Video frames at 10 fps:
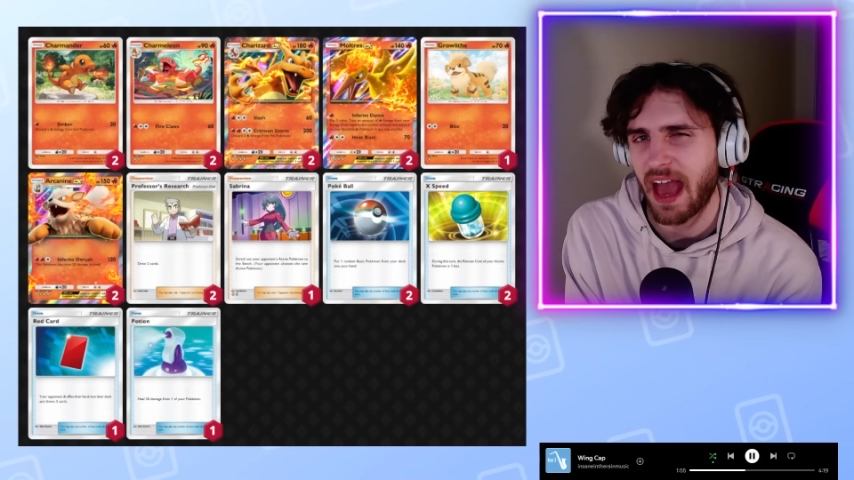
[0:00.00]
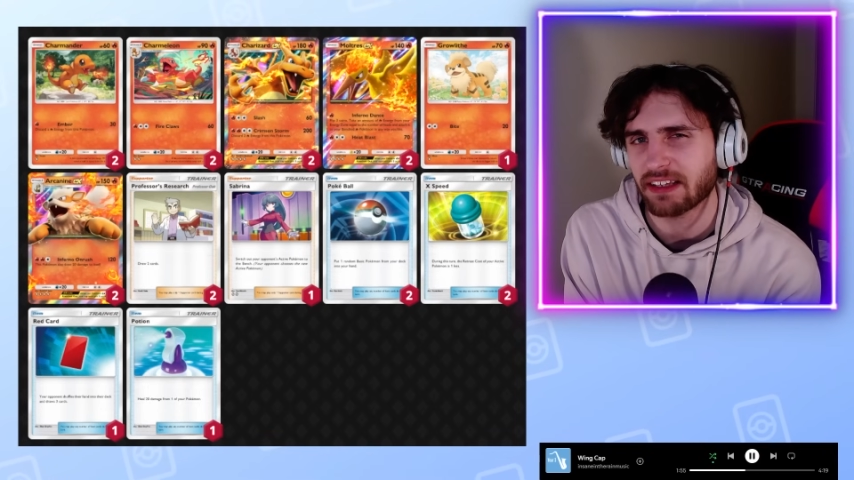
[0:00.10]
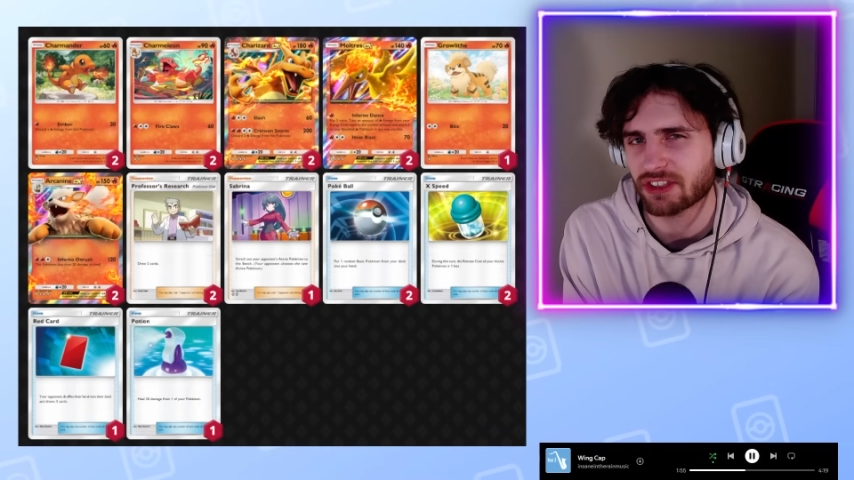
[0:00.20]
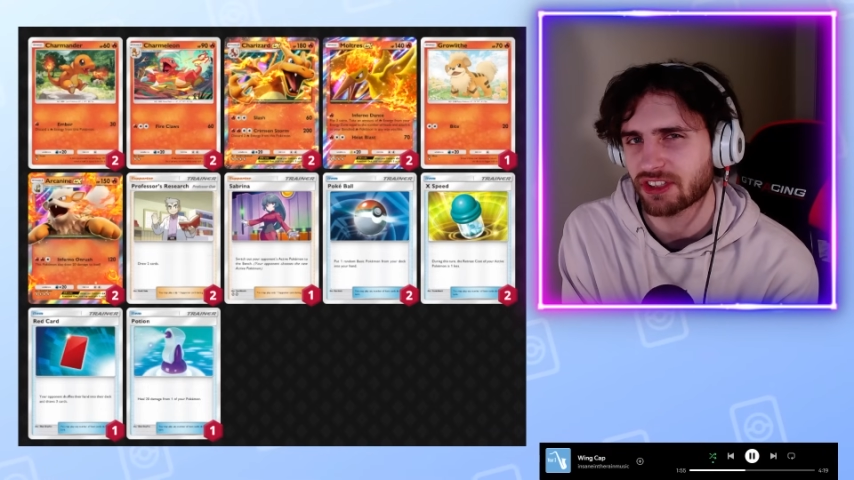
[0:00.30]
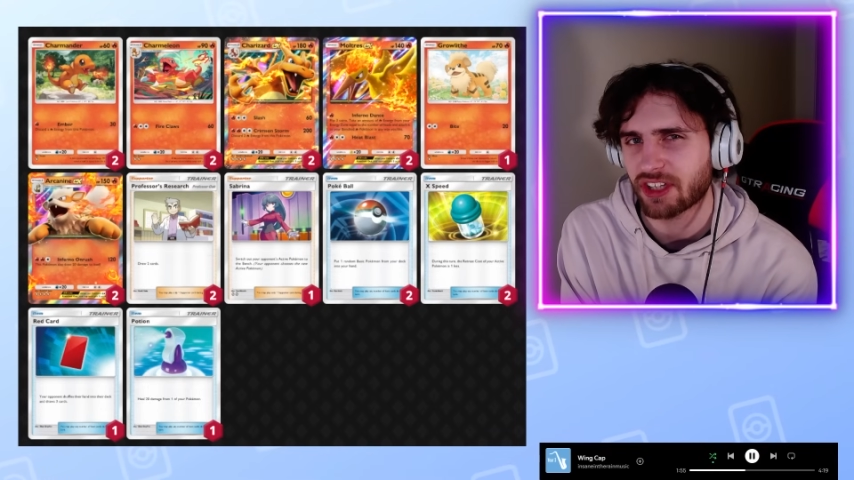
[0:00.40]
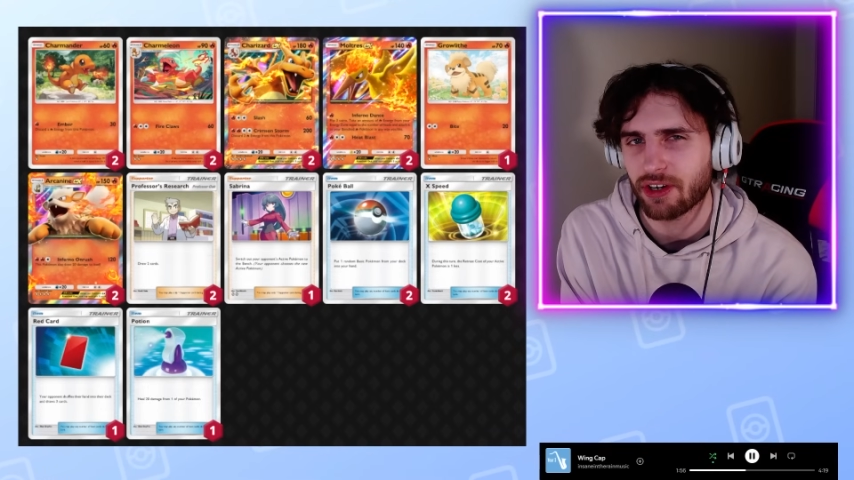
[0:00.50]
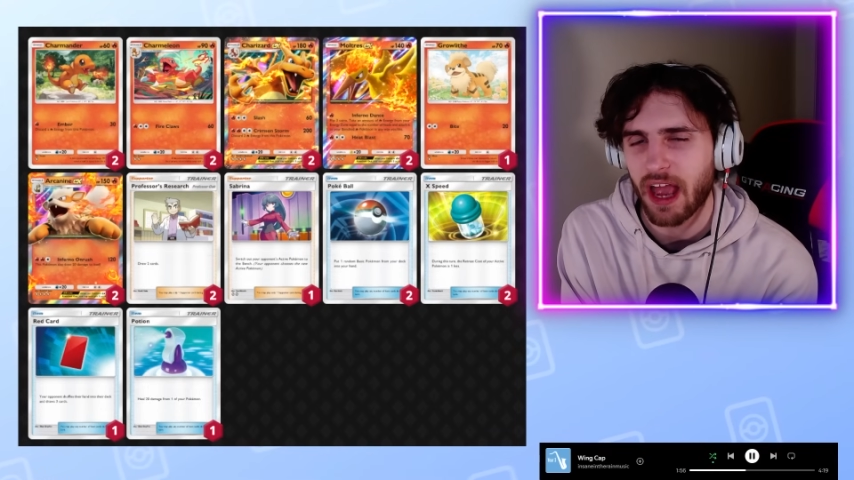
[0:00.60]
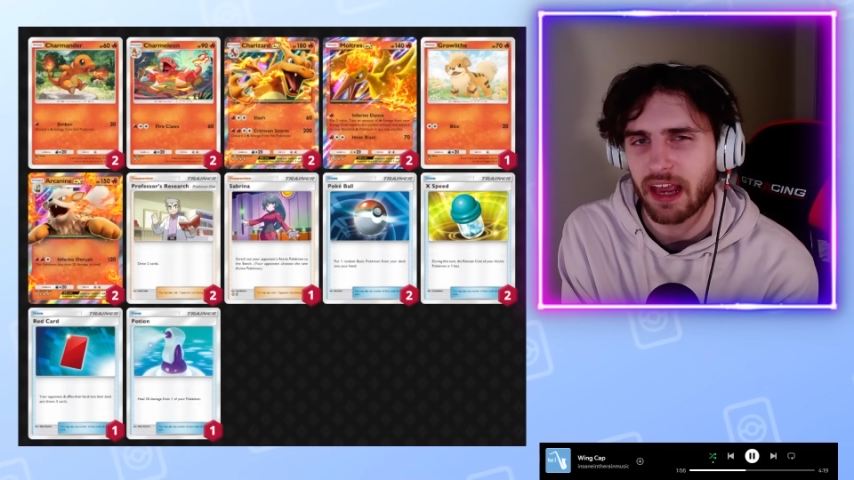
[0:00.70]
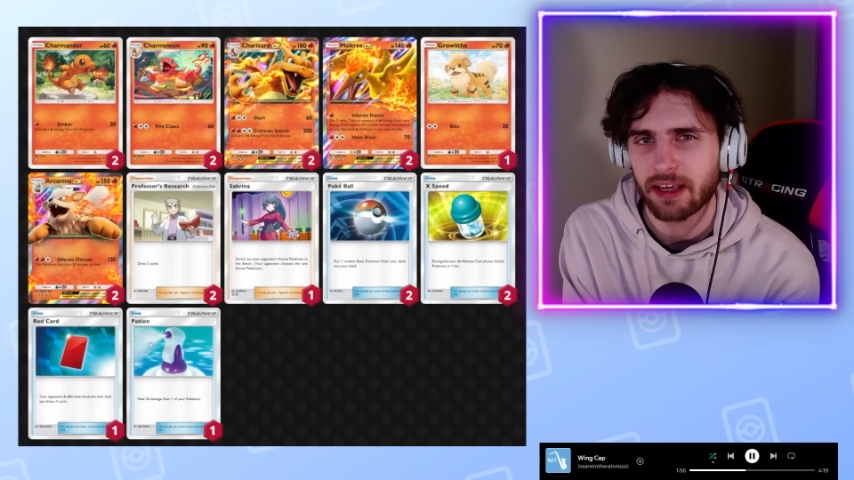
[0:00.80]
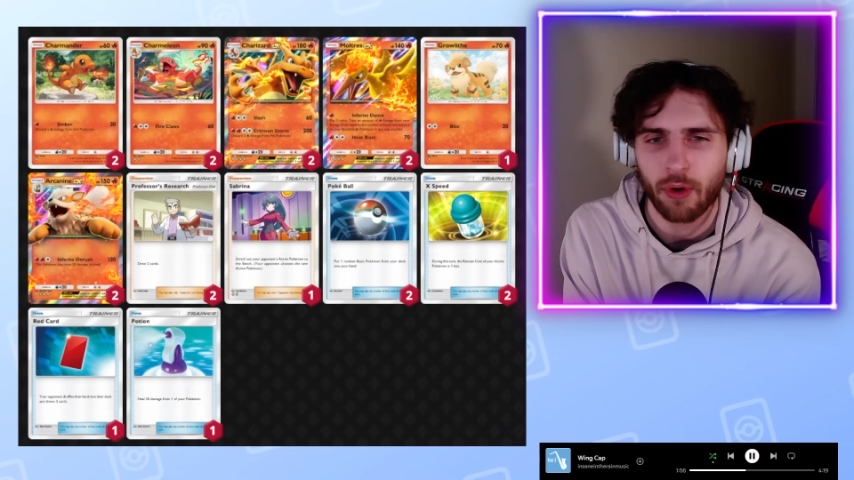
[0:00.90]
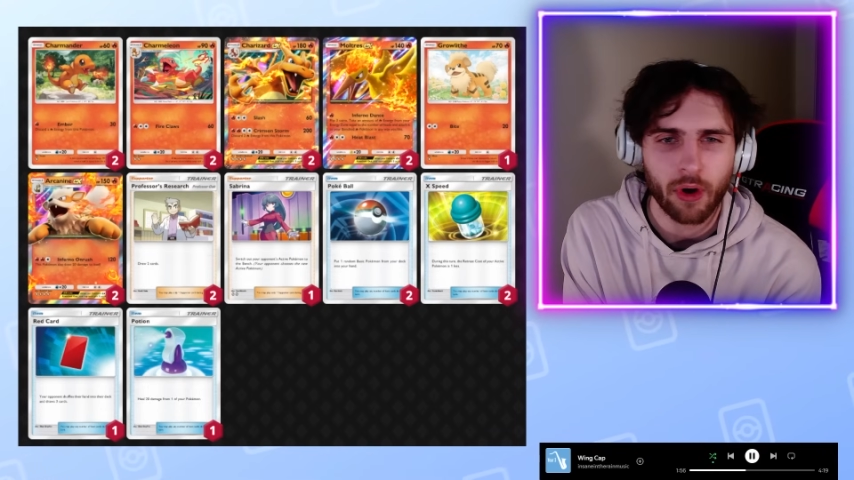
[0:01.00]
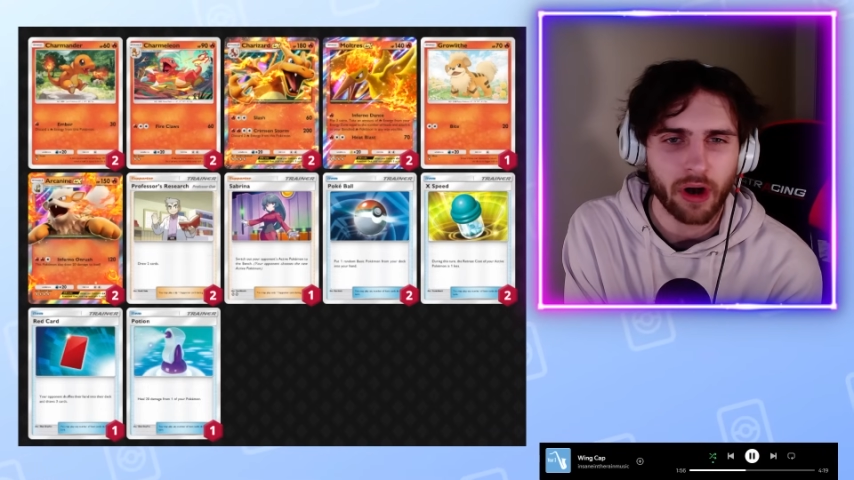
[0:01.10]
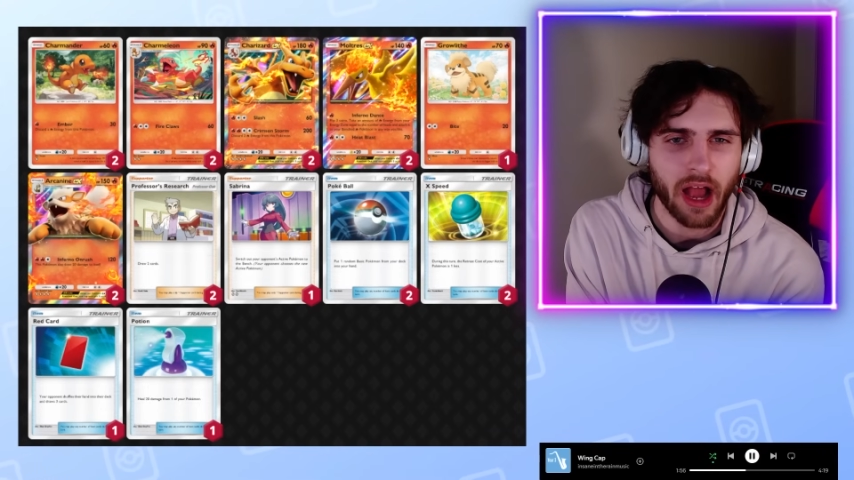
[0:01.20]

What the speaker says: S tier anymore.